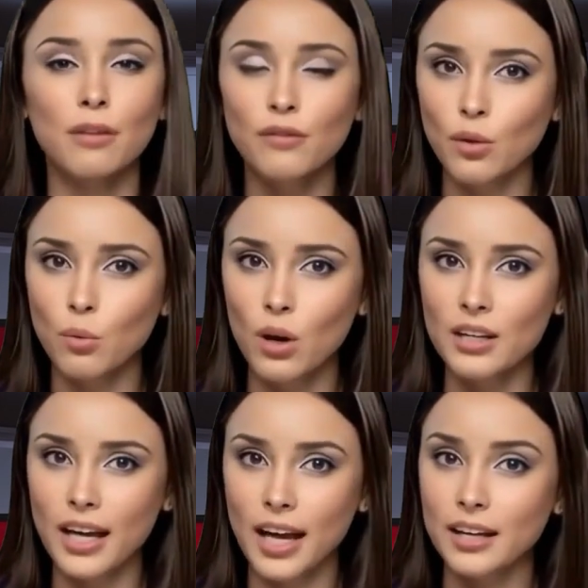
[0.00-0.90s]
but for the world
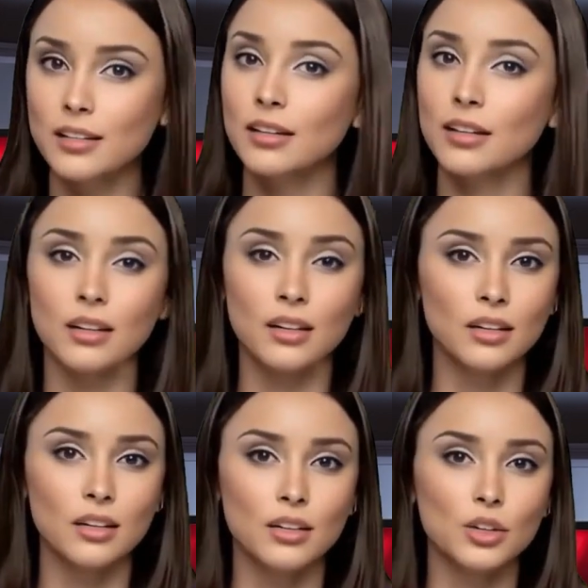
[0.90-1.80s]
ahead.
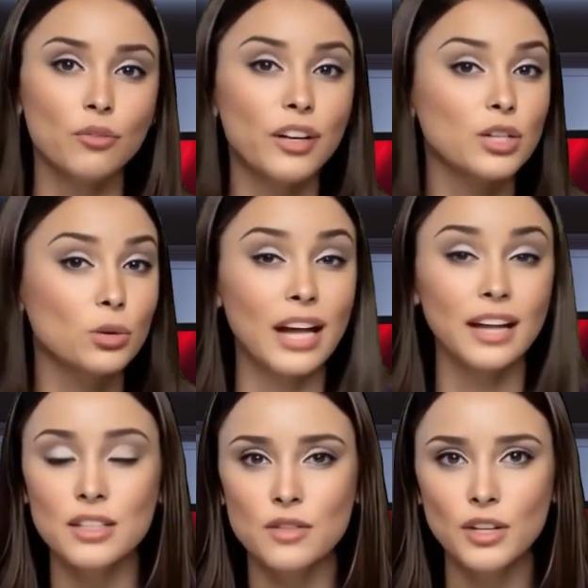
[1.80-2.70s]
Don't forget to
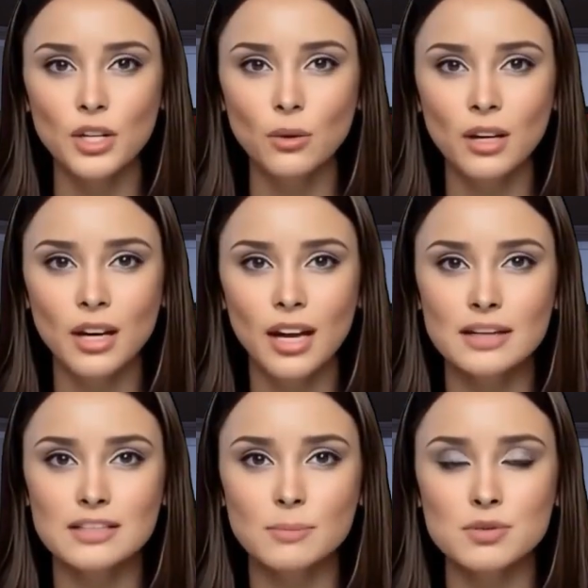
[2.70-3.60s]
like this video
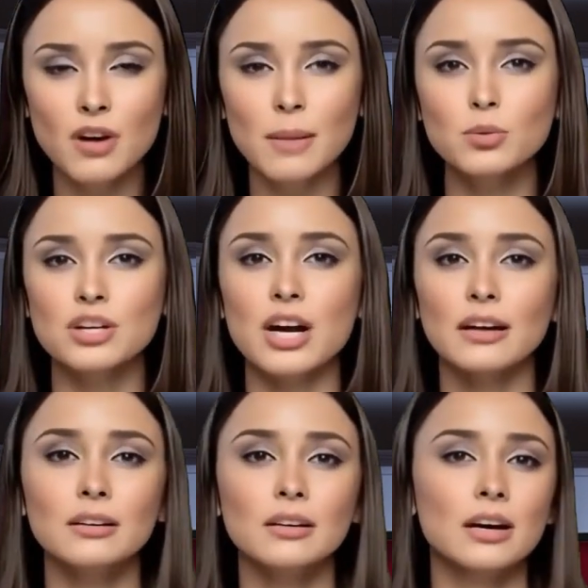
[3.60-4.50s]
and subscribe to our
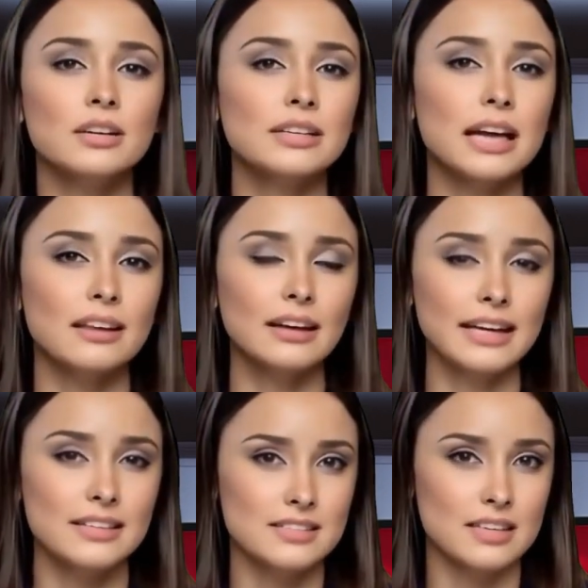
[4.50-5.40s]
channel to get the
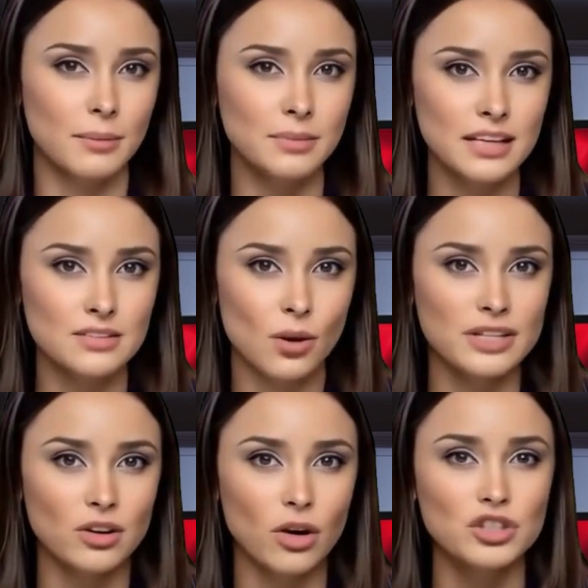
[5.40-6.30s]
latest updates on
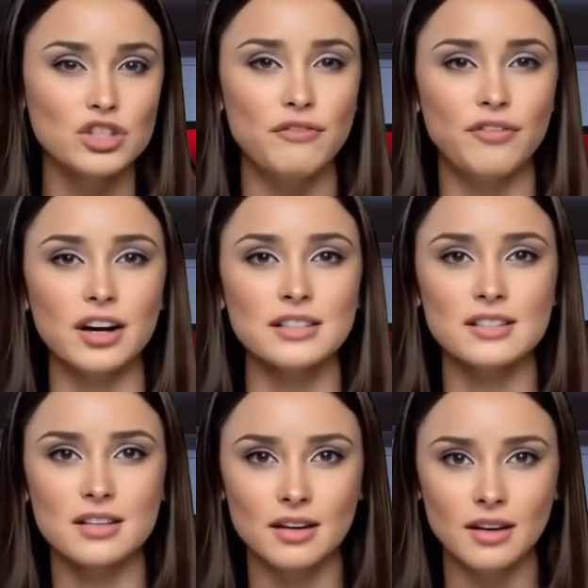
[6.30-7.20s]
technology
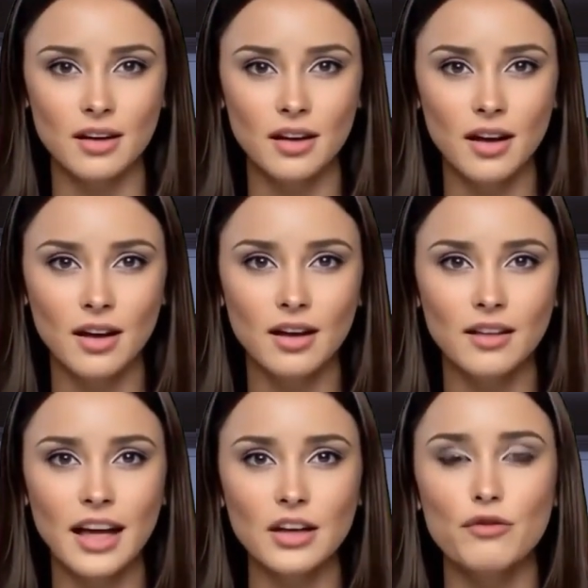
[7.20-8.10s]
first.
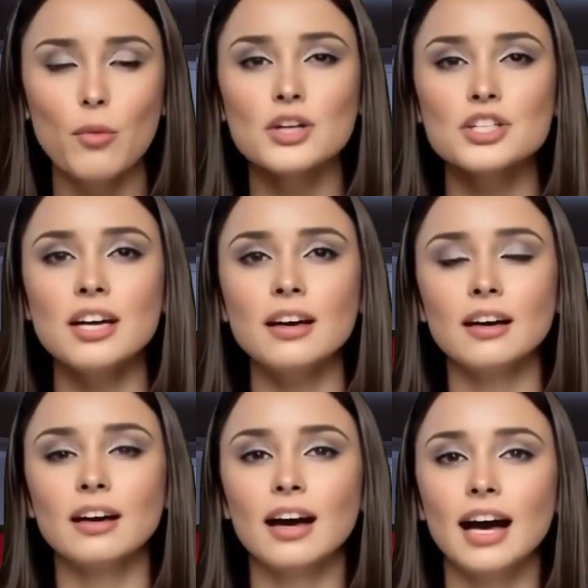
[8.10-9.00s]
Thank you for watching,
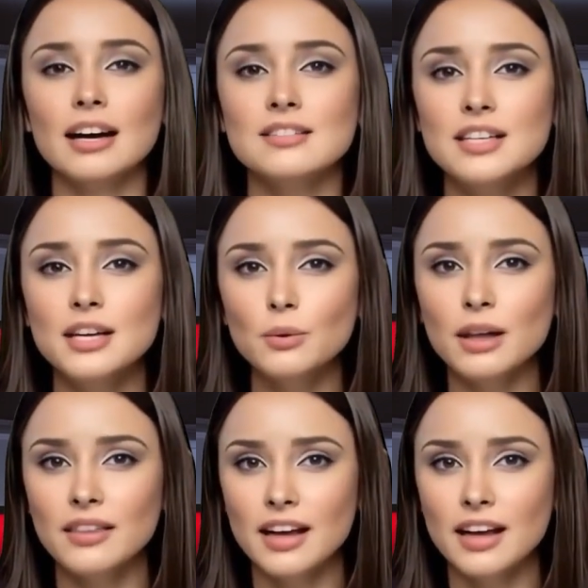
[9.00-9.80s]
and I'll see you in the